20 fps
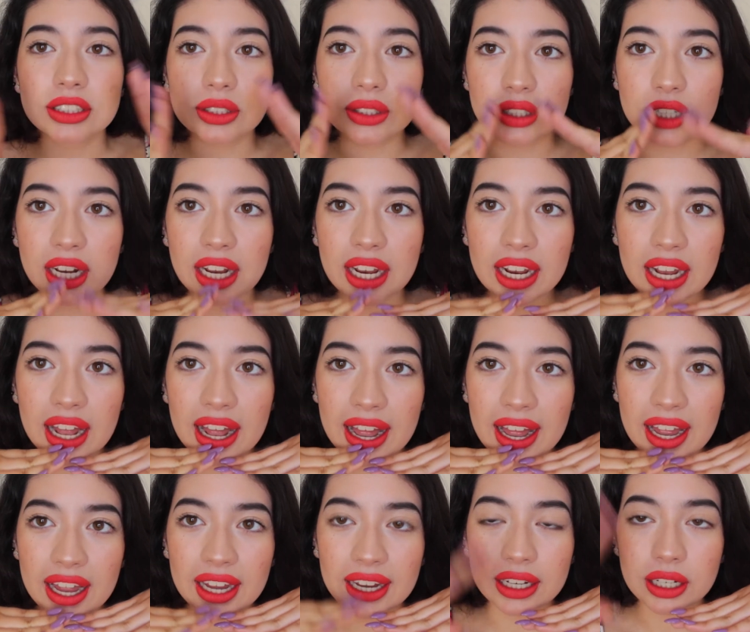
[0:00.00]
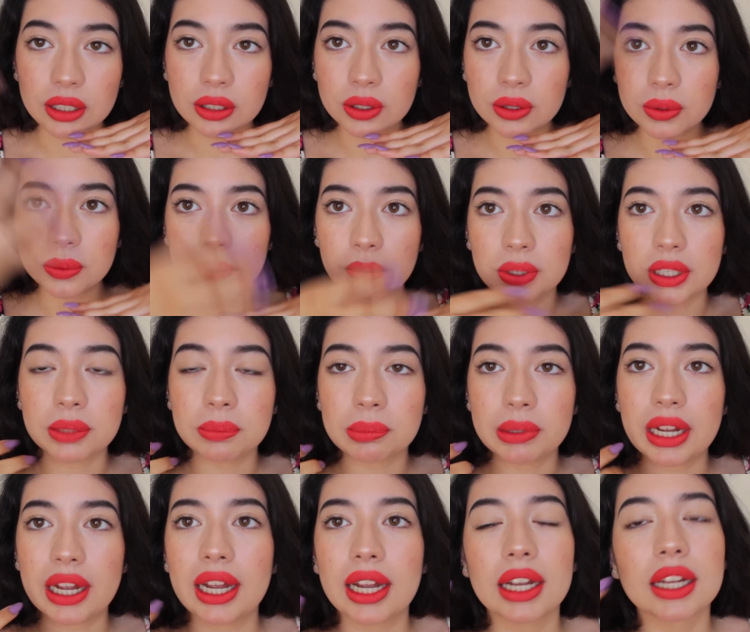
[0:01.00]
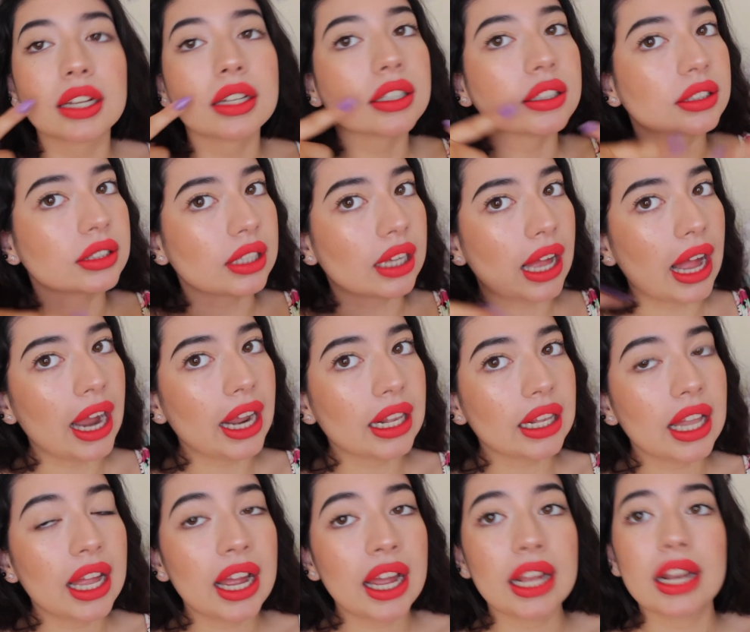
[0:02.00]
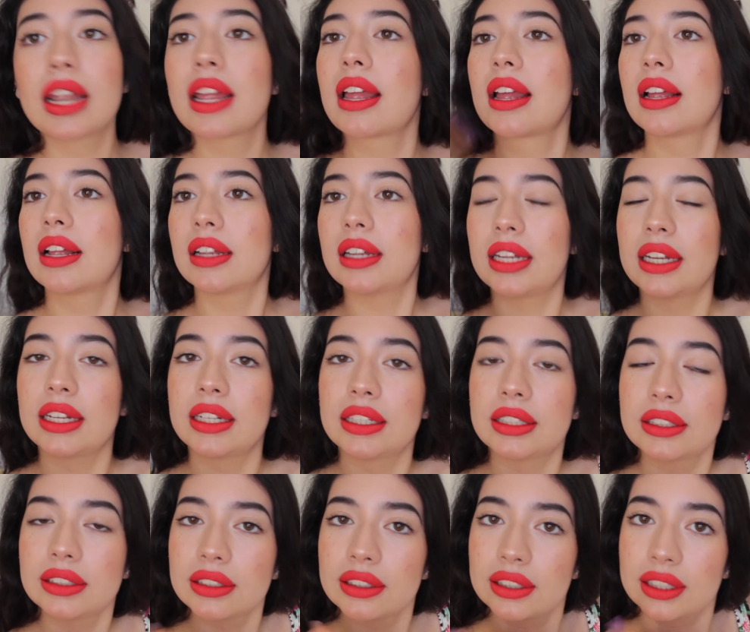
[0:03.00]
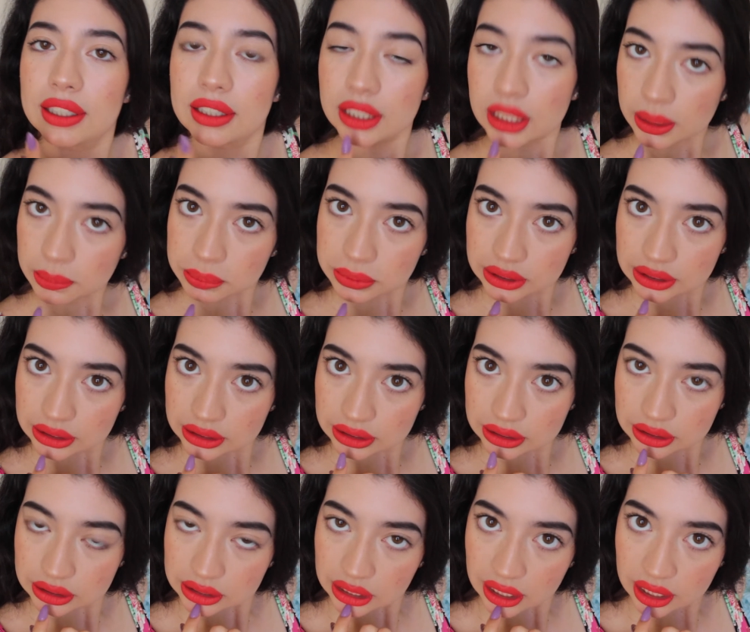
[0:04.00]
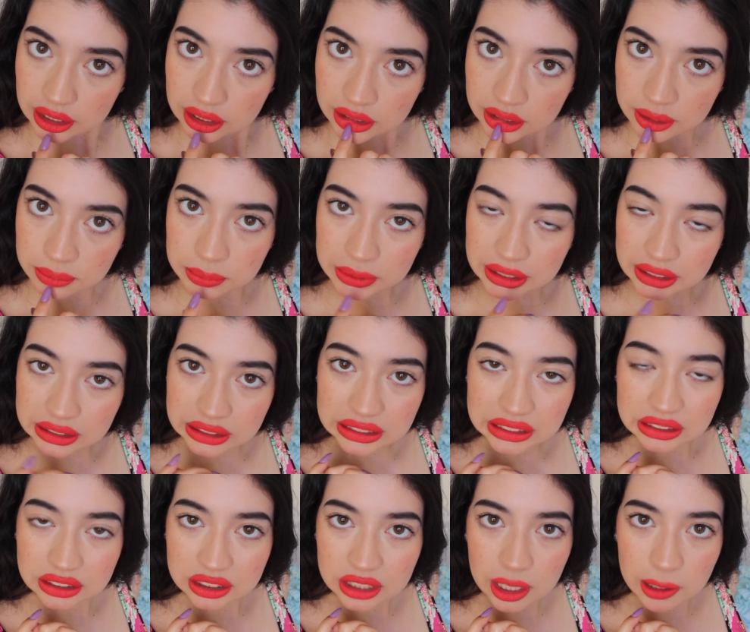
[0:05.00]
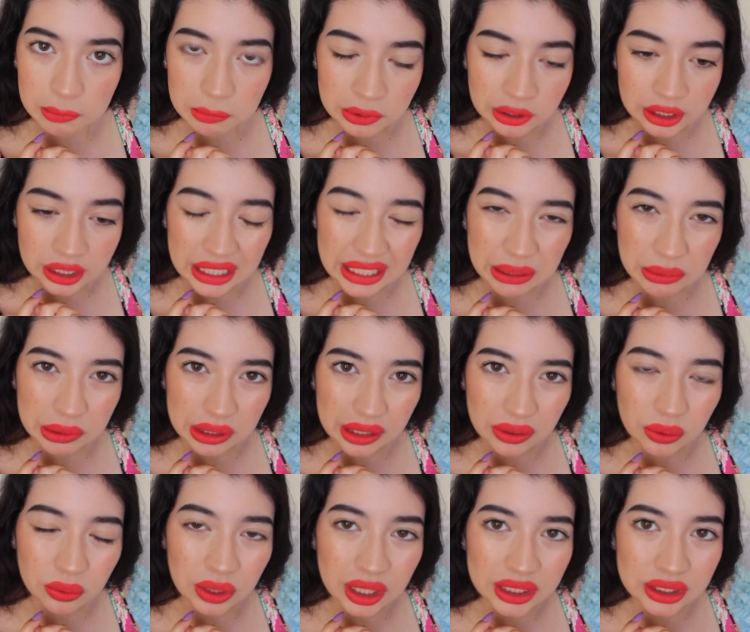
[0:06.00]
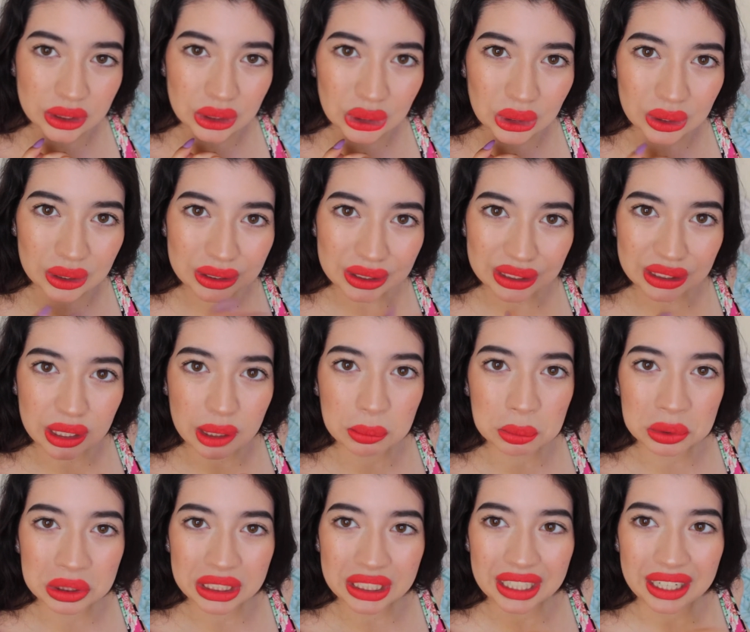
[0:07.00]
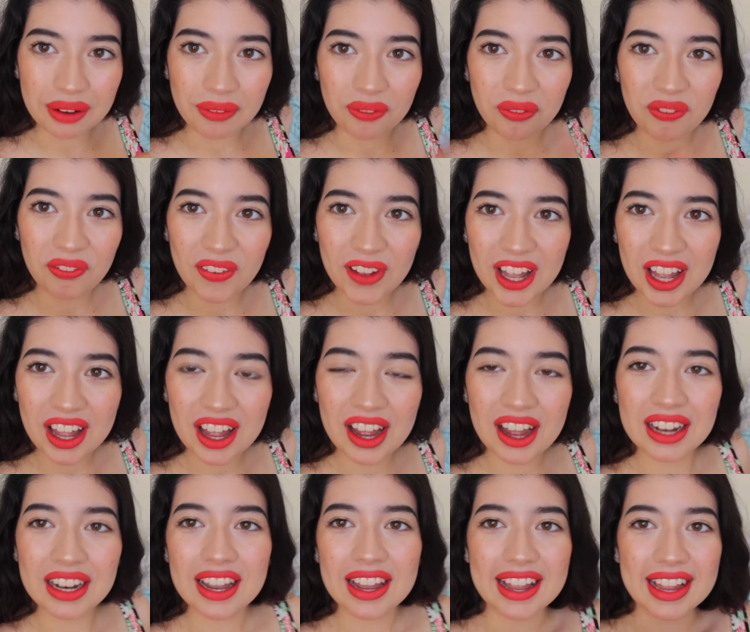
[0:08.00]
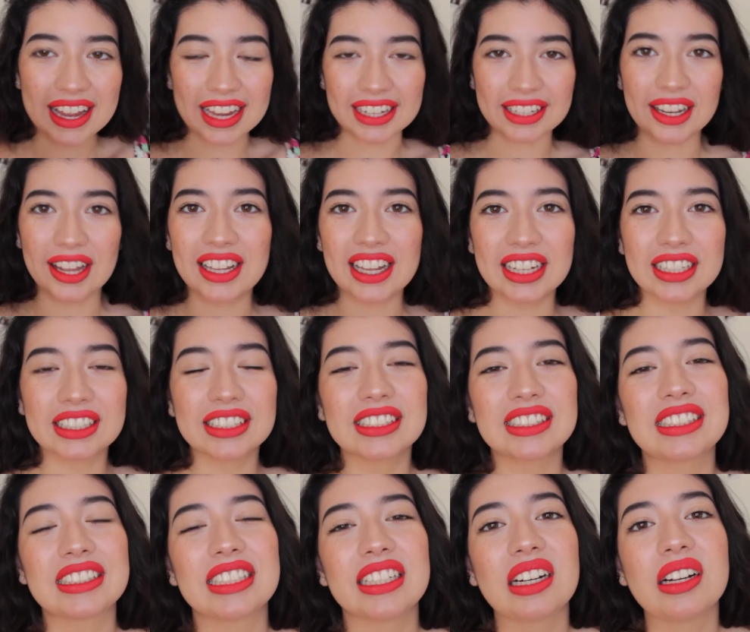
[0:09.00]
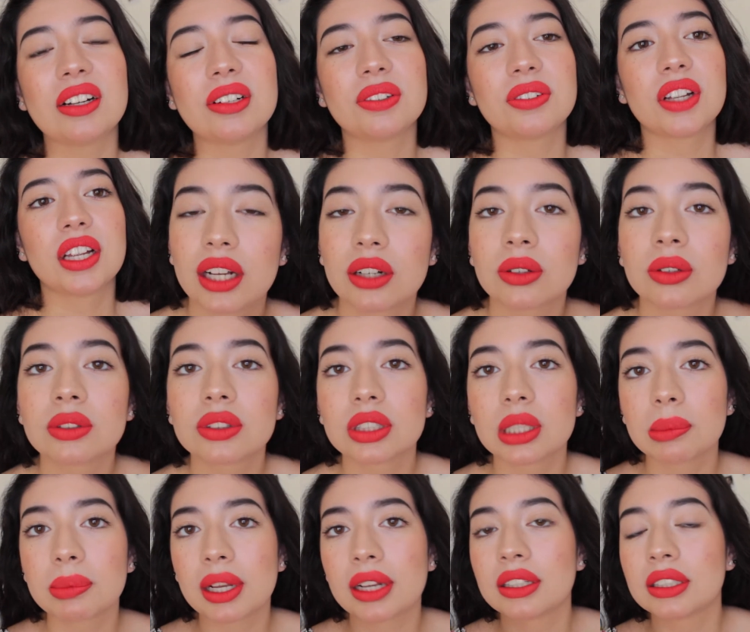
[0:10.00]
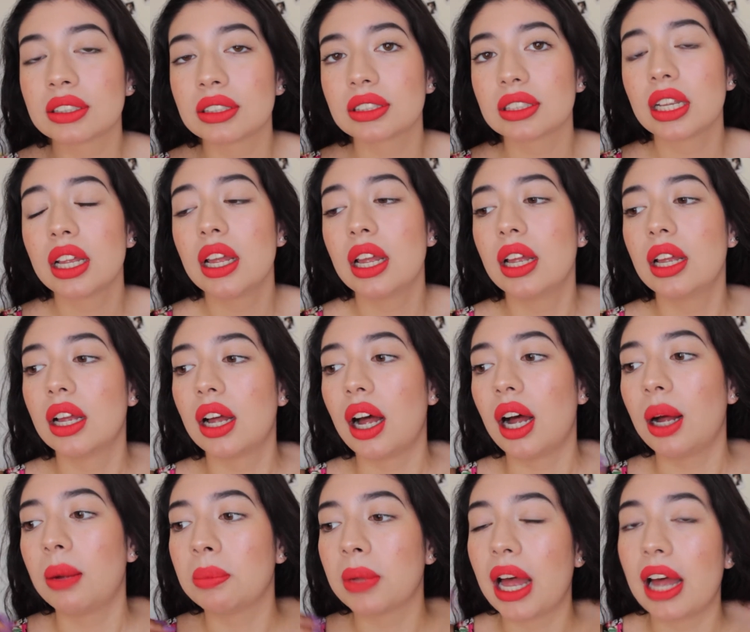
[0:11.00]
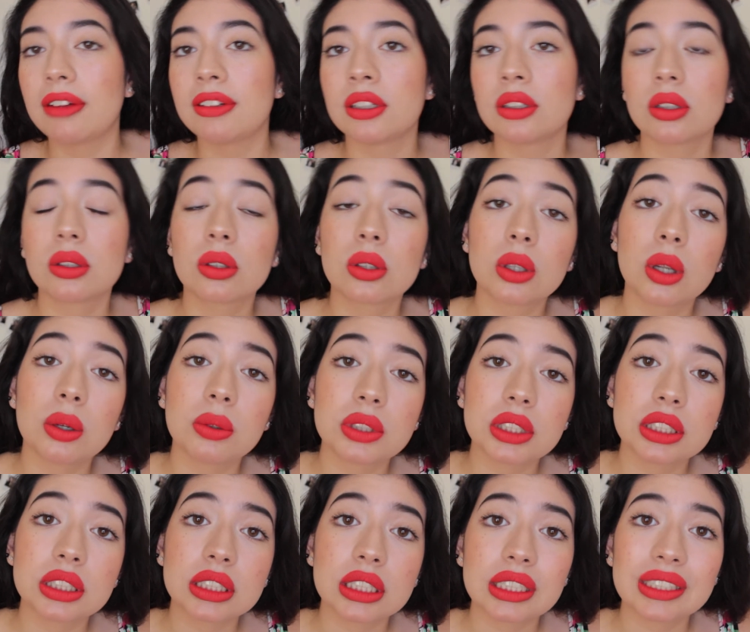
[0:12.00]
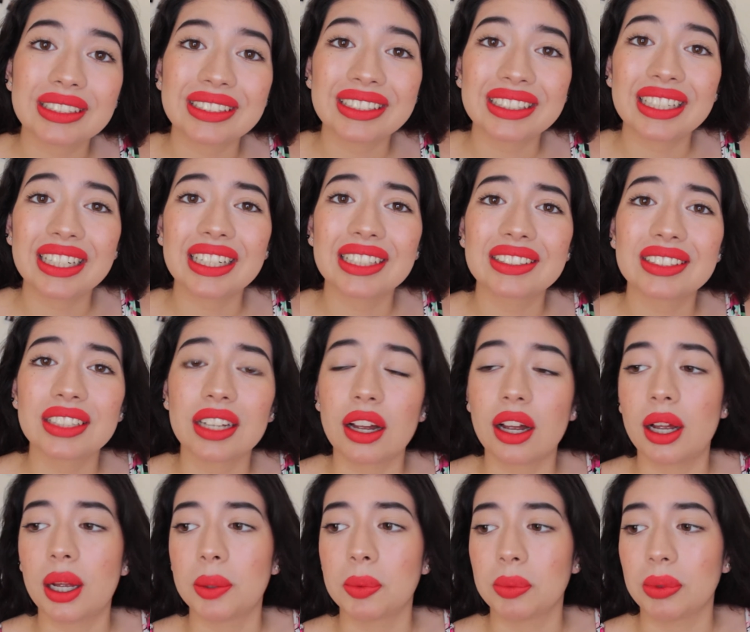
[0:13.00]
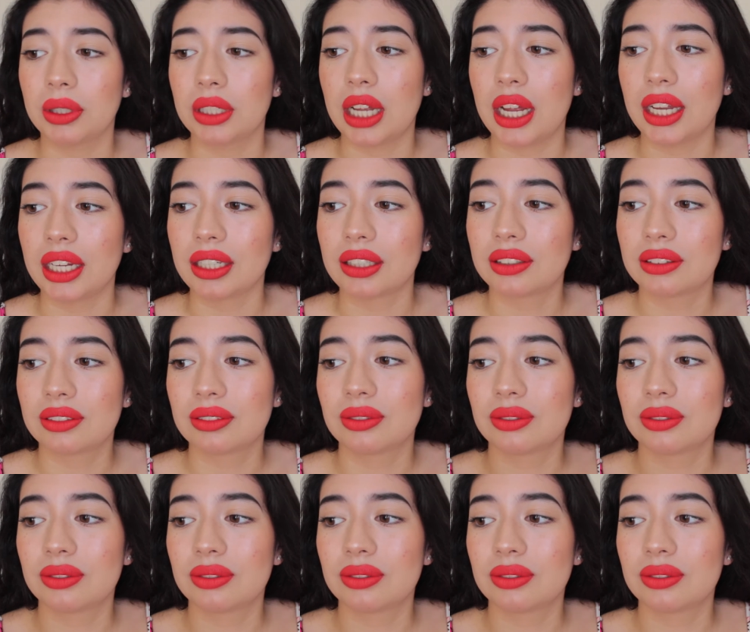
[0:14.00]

Today I went by the highlight and the lips color because it's summer and we want to look summery and fun and all that good stuff. I know sometimes um, having glowy skin gets um like